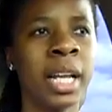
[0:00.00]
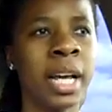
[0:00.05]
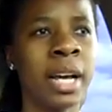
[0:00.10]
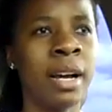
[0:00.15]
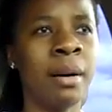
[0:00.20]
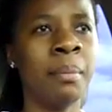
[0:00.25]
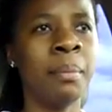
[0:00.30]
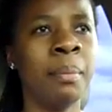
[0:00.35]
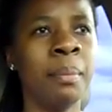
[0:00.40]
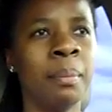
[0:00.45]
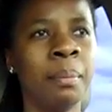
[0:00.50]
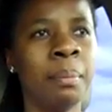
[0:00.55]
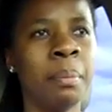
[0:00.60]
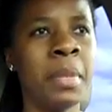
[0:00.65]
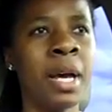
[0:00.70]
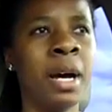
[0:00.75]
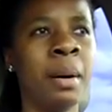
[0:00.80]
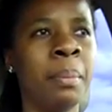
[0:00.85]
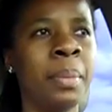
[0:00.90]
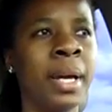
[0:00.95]
that
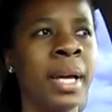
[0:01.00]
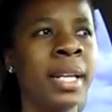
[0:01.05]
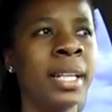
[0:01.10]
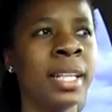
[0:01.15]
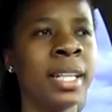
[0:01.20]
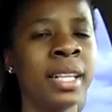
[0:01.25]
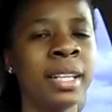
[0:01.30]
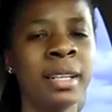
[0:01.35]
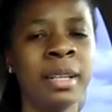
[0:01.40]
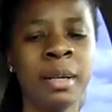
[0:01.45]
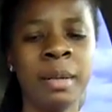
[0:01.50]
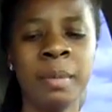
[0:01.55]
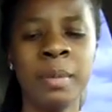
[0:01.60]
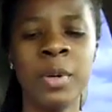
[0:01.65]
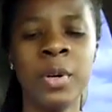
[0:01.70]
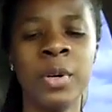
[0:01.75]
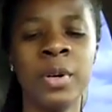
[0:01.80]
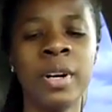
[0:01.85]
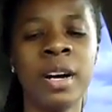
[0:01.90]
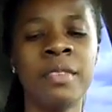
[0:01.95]
I abandoned
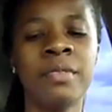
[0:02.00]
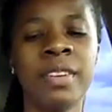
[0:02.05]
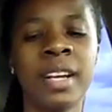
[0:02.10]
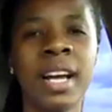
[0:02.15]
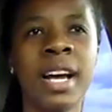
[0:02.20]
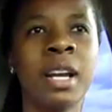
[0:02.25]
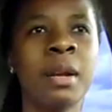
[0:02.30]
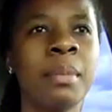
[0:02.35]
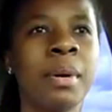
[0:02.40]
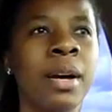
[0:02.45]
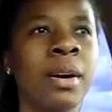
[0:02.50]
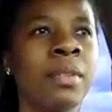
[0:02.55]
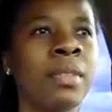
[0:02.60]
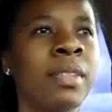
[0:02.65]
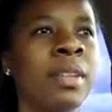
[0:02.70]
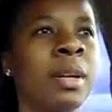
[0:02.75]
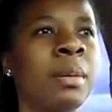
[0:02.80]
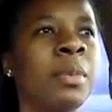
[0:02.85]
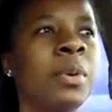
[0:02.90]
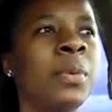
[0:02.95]
them or I forgot about
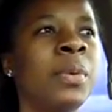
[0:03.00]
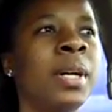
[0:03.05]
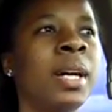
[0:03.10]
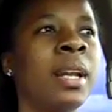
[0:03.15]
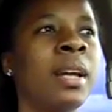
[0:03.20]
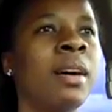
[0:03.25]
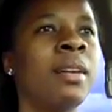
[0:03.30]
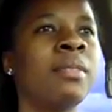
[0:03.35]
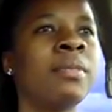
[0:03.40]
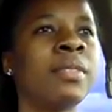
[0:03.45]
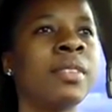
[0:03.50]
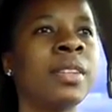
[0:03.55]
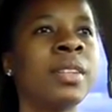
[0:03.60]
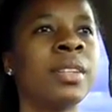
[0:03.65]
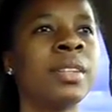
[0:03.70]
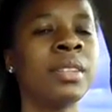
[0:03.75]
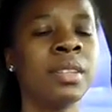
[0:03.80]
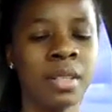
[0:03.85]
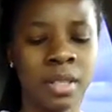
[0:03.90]
them or whatever.